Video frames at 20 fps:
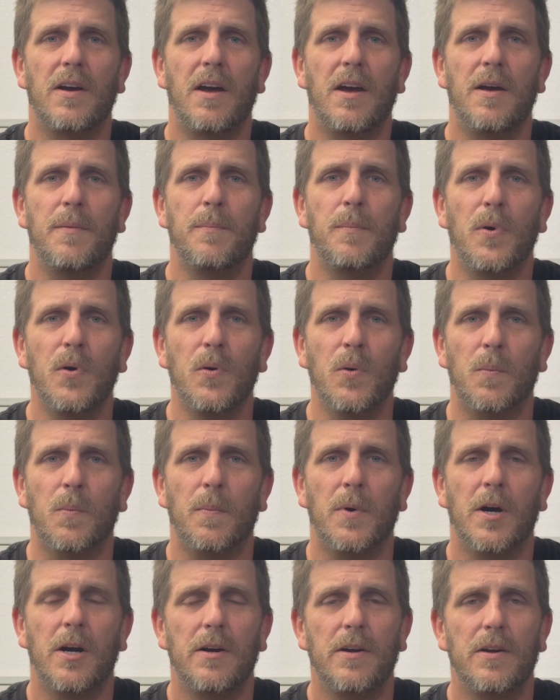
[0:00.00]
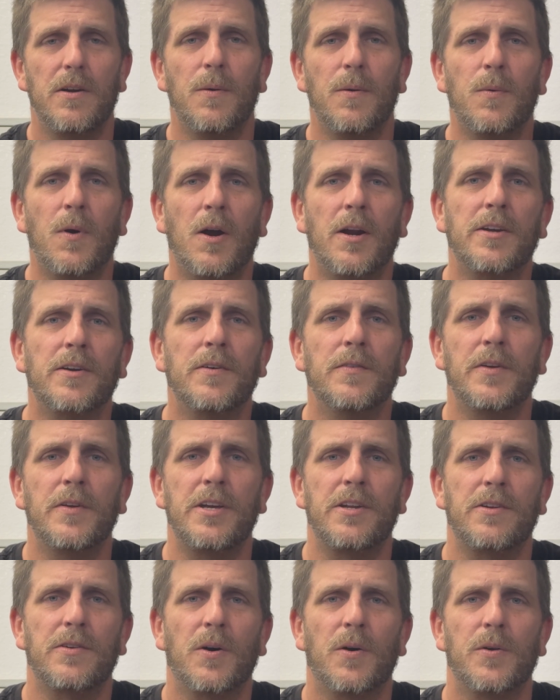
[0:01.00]
and boom, you're running a
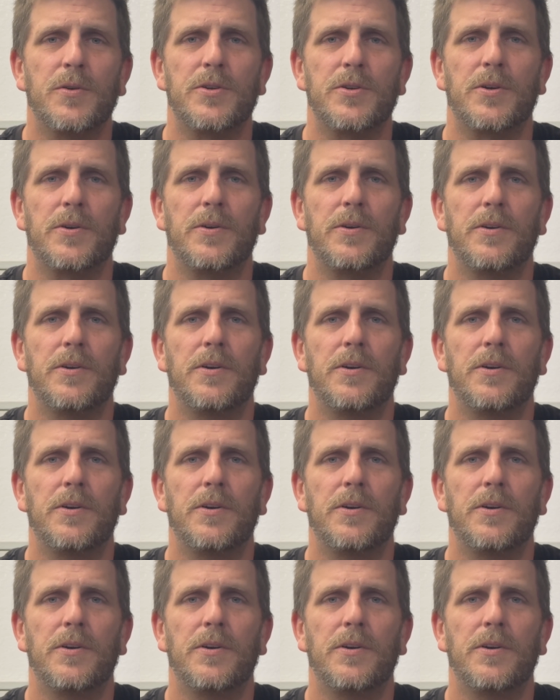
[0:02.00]
lean culture.